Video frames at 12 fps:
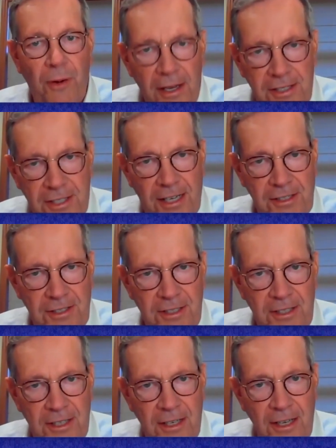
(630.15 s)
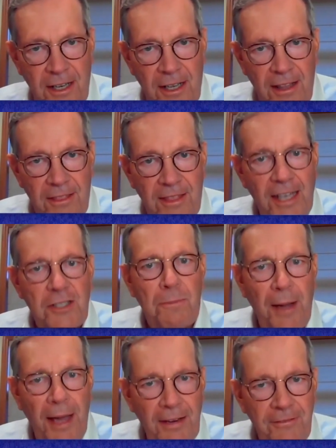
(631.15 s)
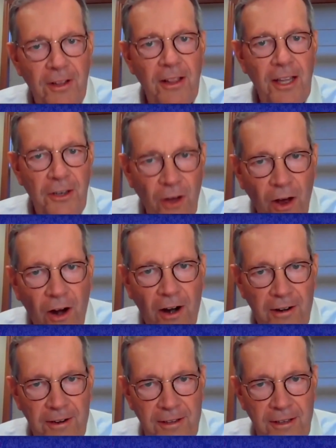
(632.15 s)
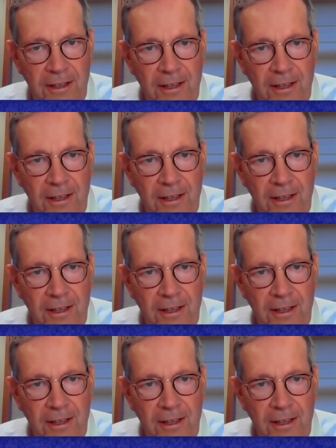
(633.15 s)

process that's painful and hard,